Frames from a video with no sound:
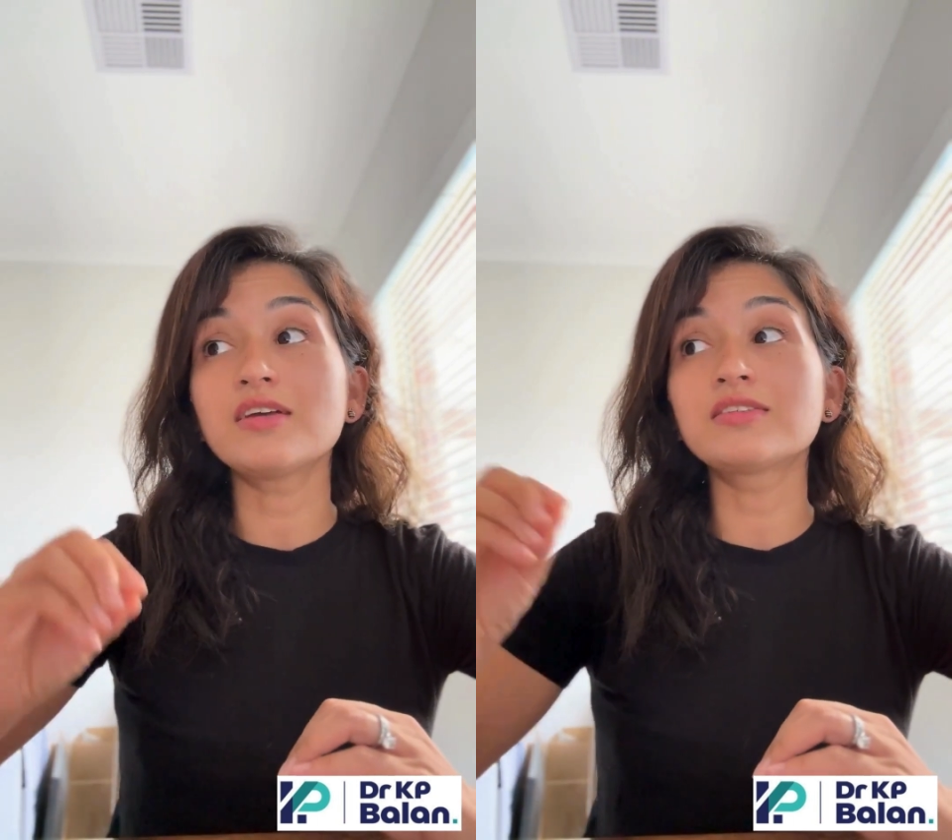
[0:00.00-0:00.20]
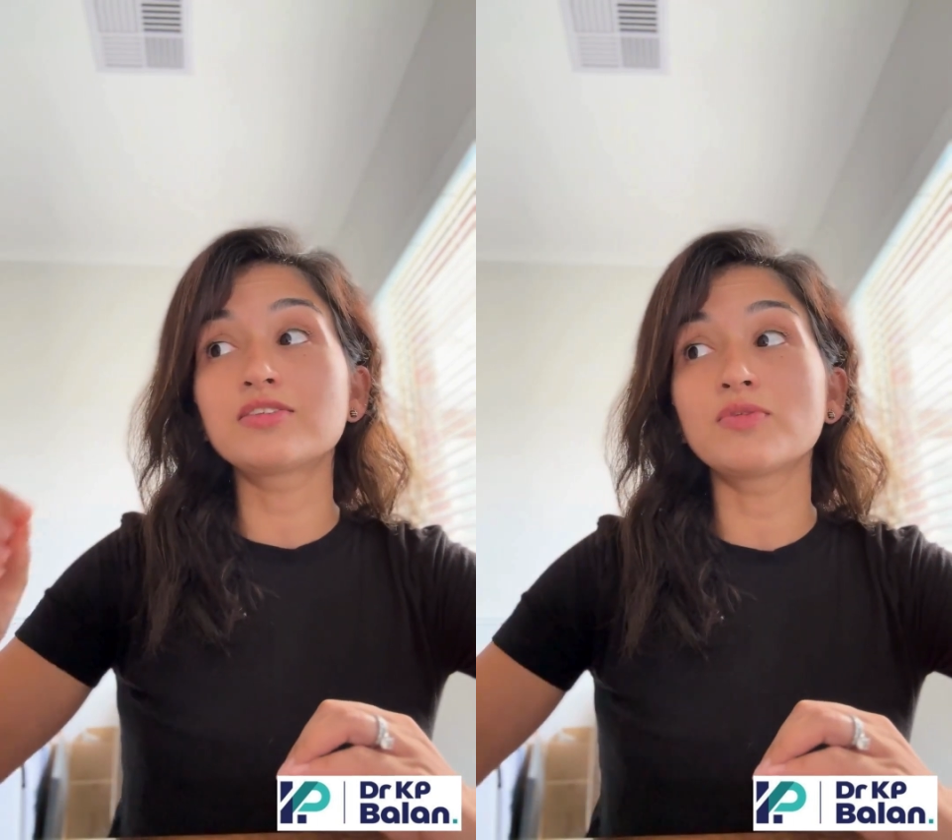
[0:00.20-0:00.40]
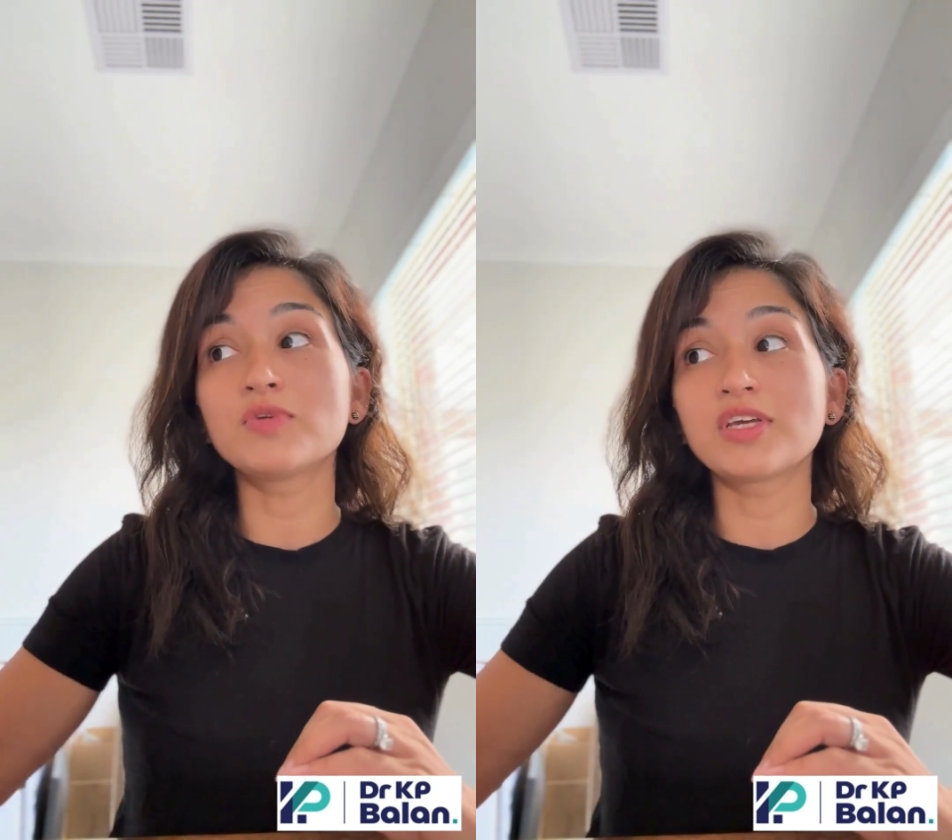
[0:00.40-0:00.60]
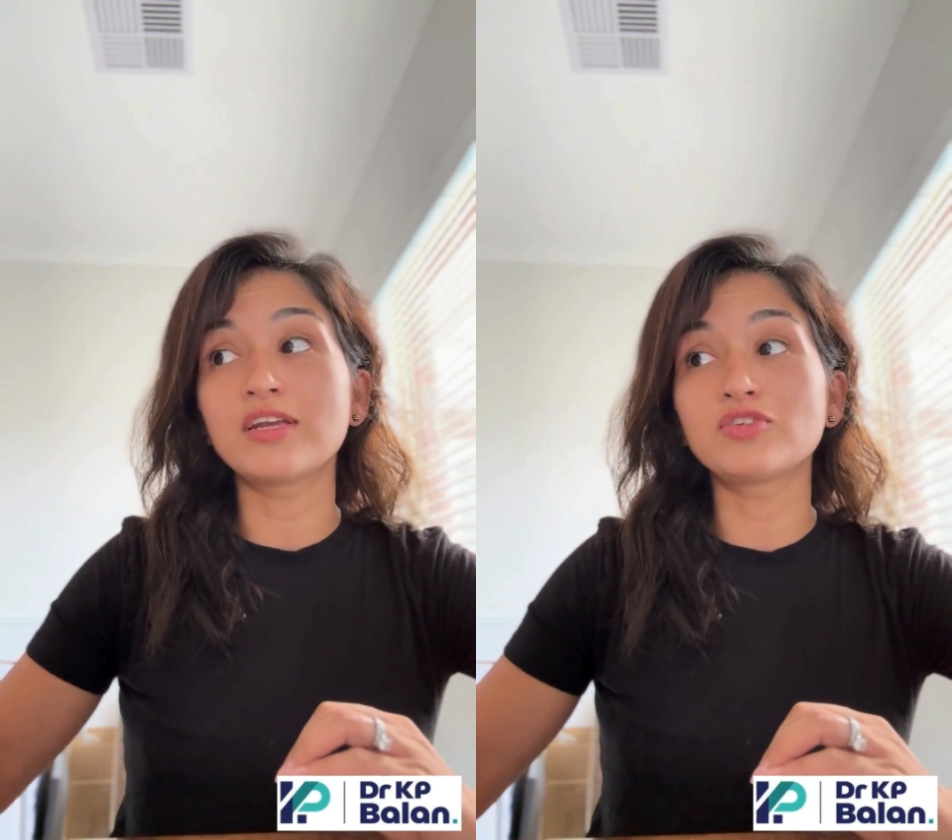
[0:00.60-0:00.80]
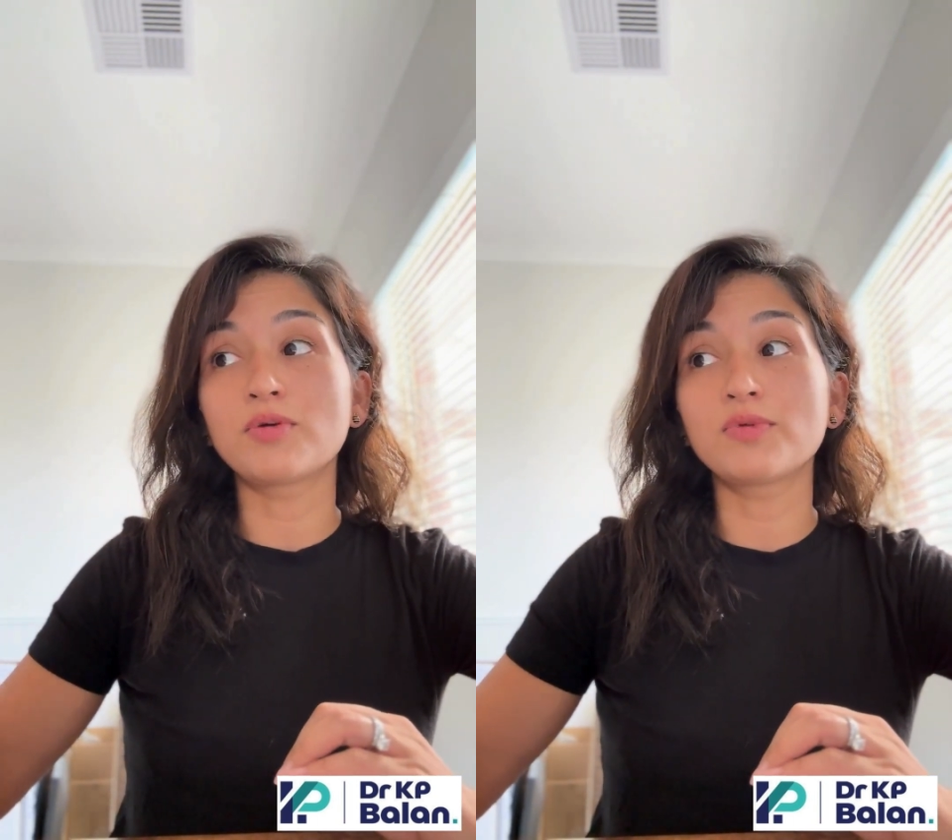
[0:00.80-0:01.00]
determine to get
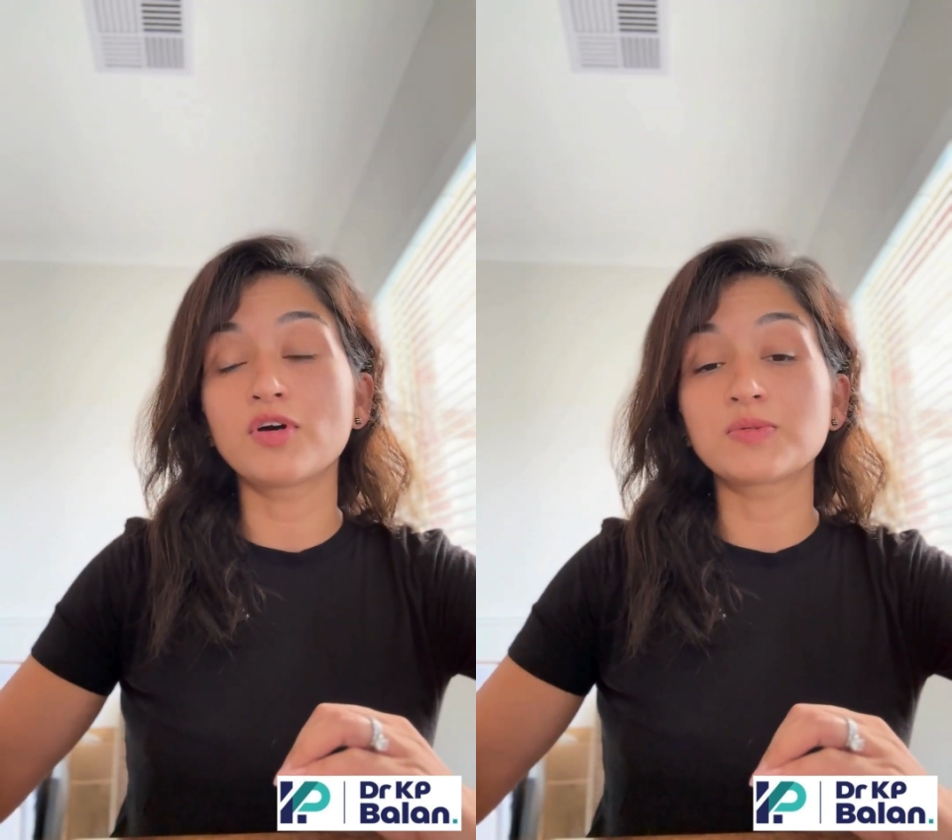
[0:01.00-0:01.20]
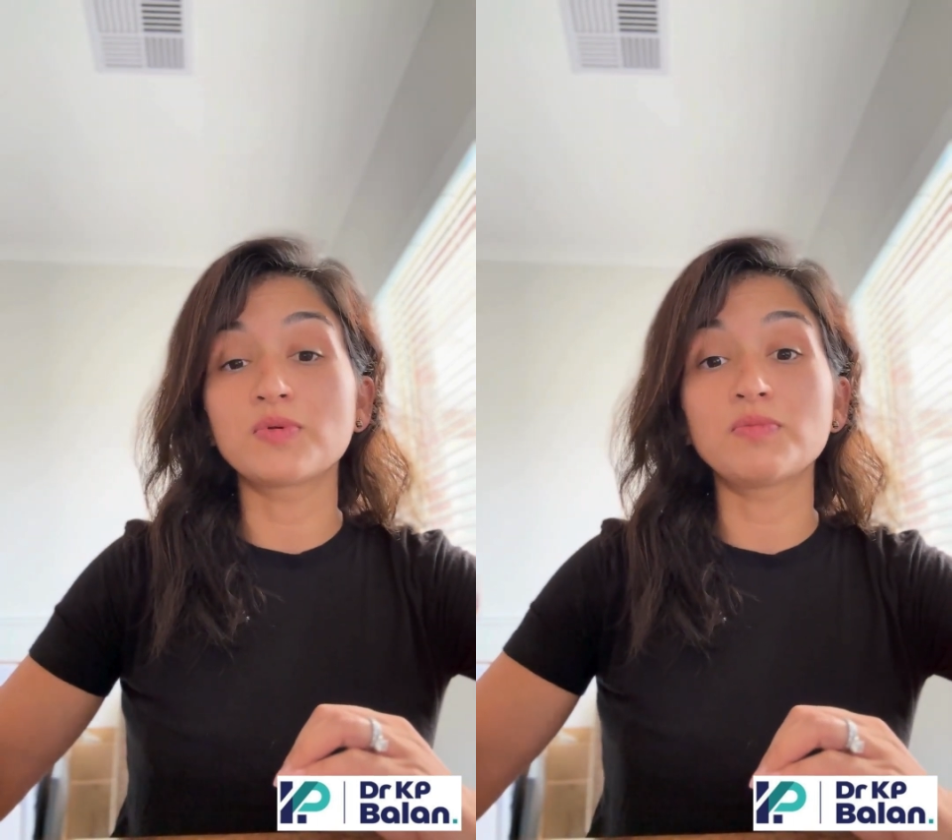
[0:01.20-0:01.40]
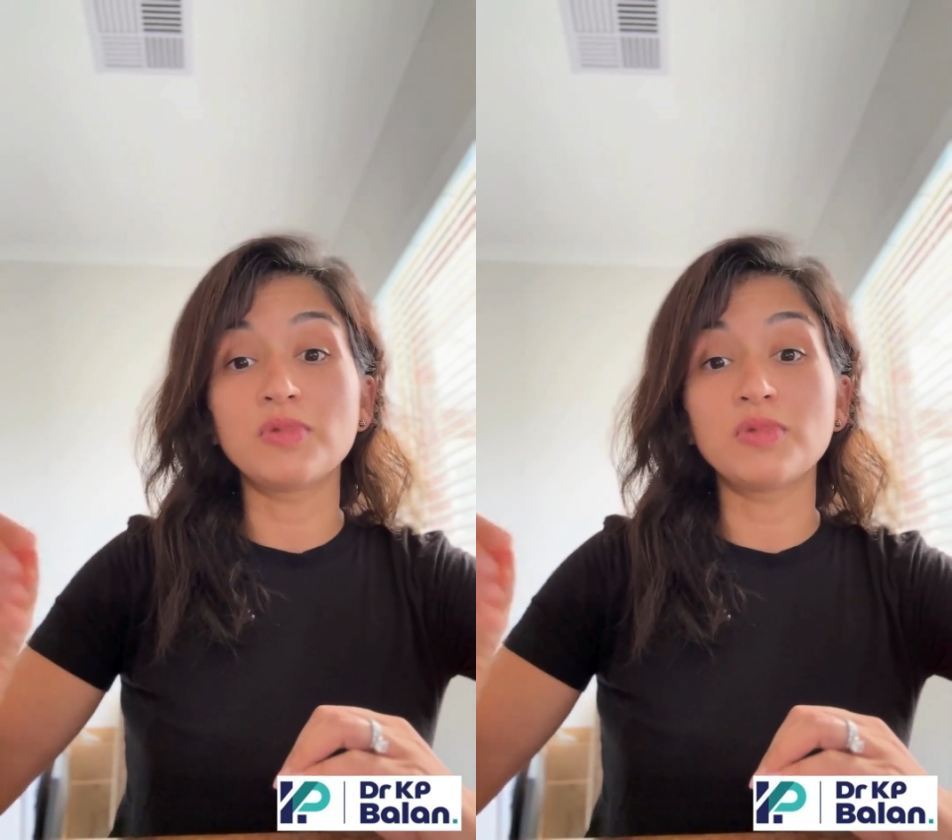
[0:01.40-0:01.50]
a job at the hospital